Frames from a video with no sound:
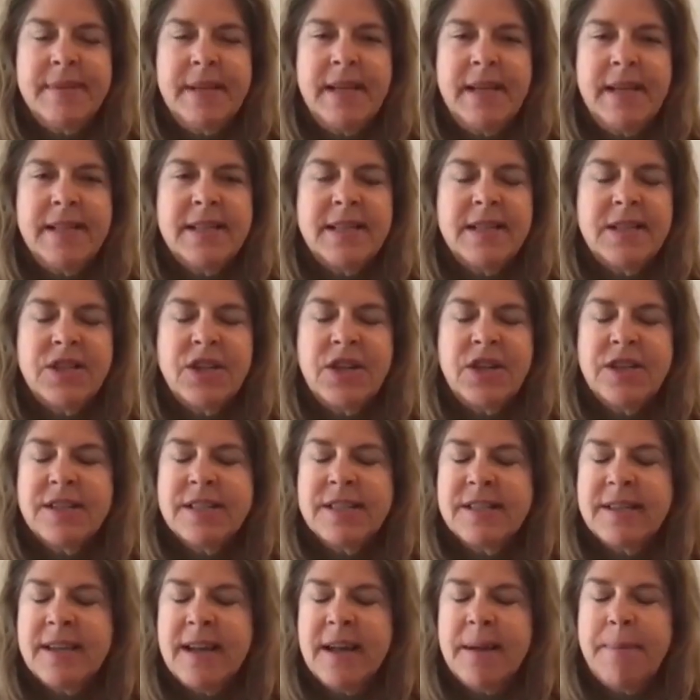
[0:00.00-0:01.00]
and start
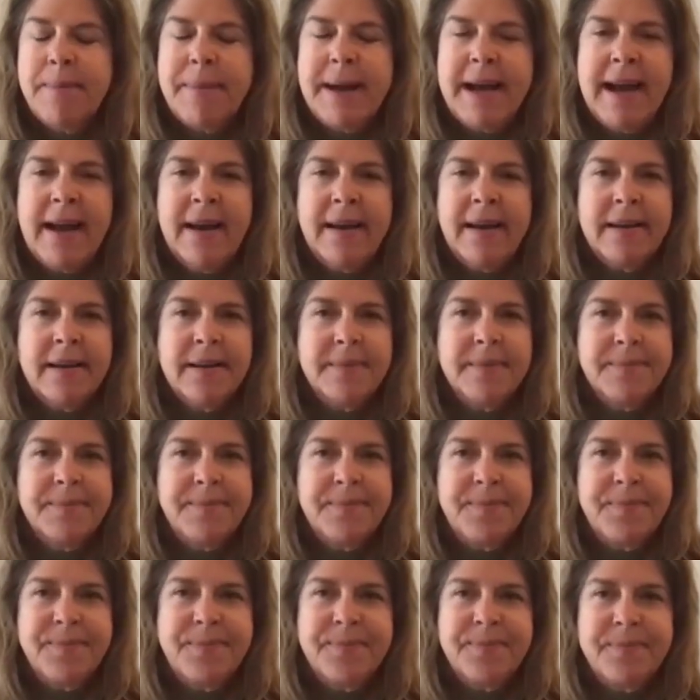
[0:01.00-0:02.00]
to come back.
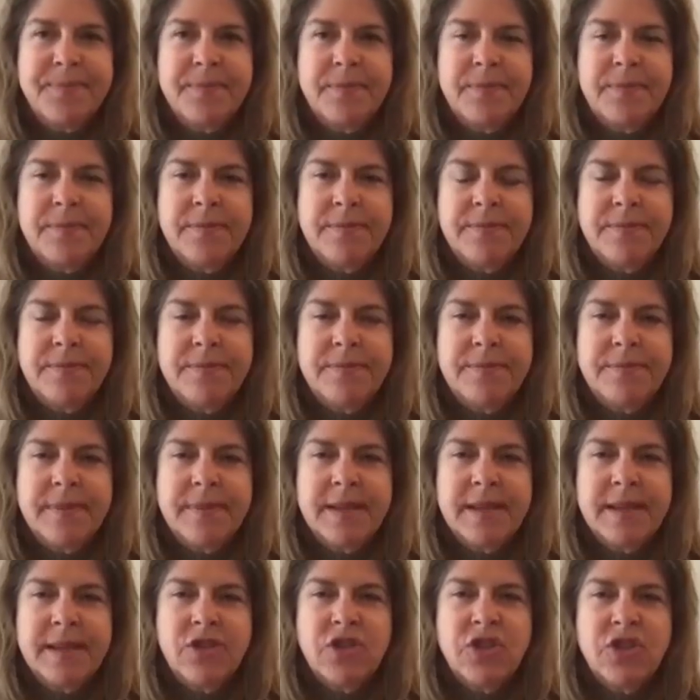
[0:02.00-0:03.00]

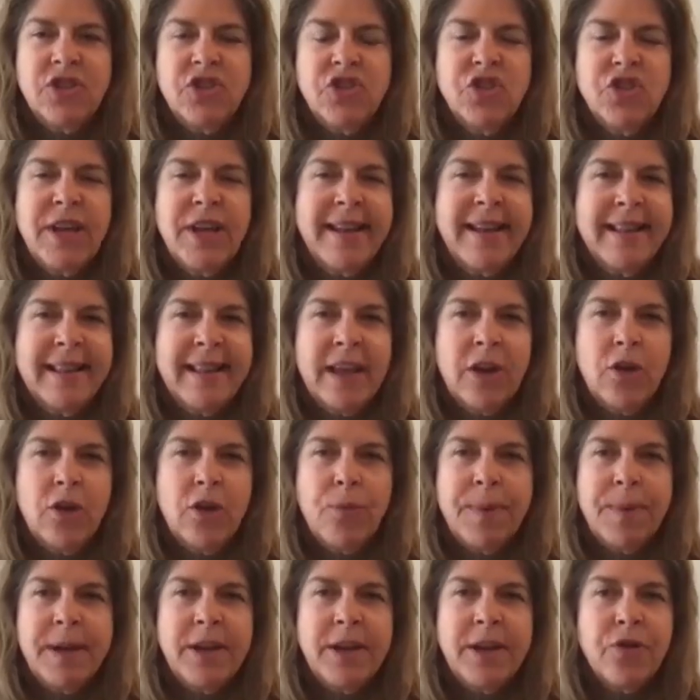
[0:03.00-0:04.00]
Just gently
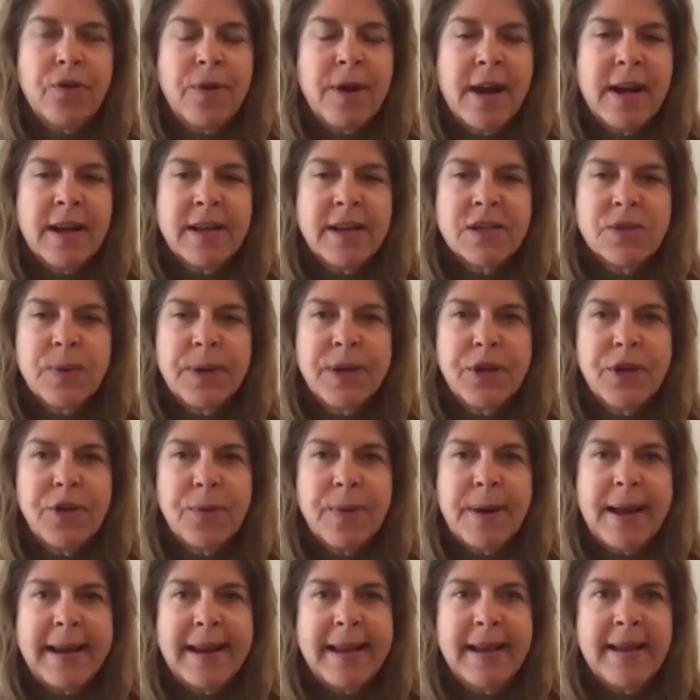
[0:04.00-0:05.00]
opening your eyes when you're
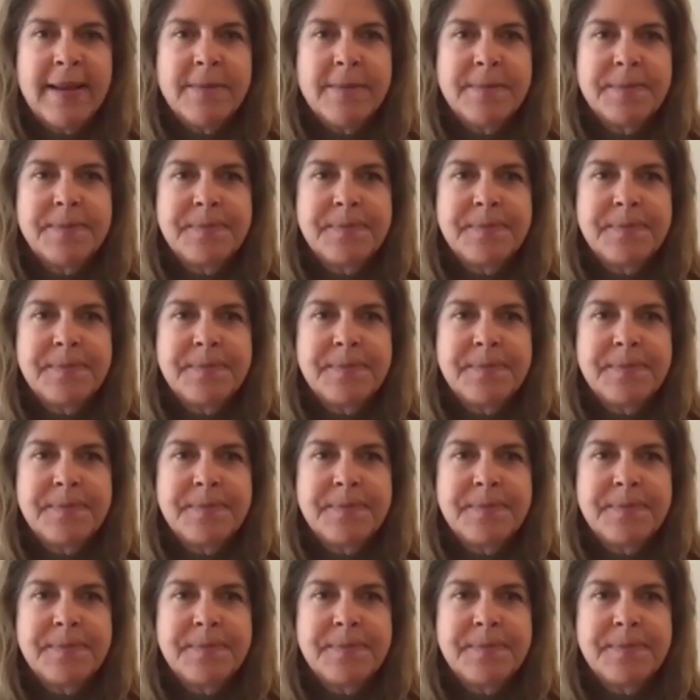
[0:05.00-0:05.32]
ready.